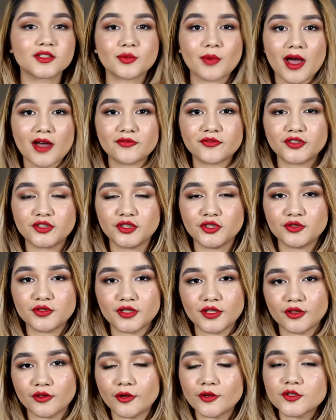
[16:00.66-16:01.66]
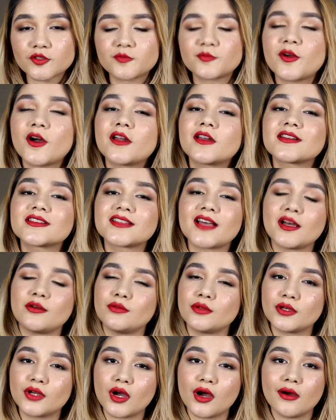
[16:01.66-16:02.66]
So after using those products, I
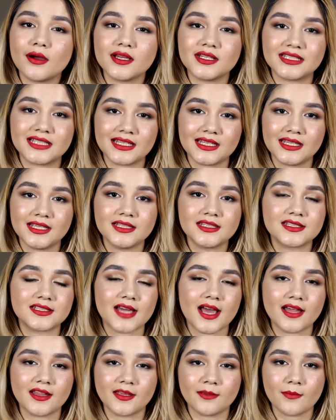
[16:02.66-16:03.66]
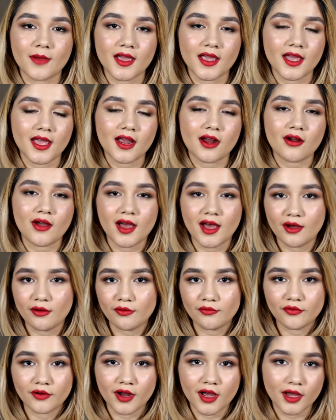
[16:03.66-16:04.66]
will go into heat styling my hair
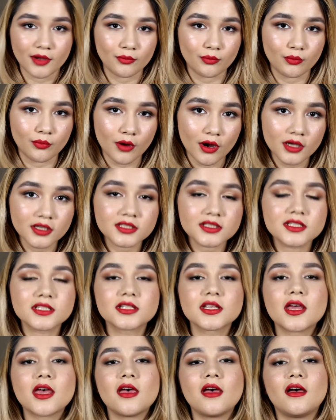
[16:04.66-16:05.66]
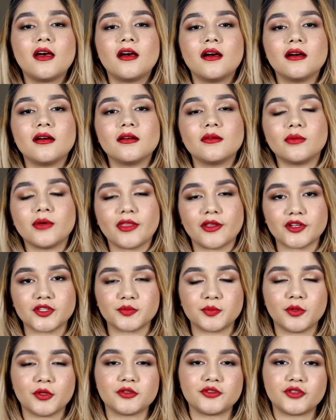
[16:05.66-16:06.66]
however I want, whether it's
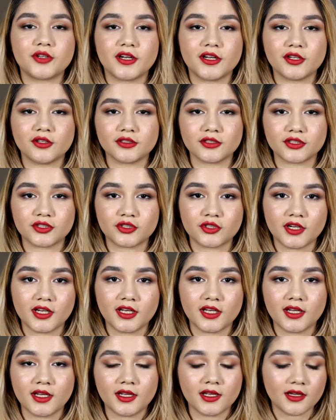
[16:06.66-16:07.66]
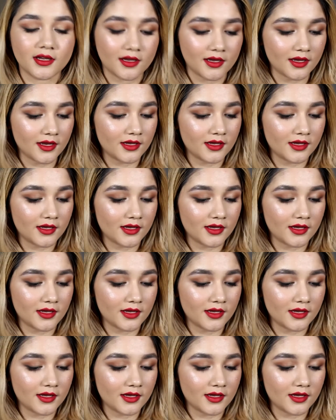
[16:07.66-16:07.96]
blow drying or straightening.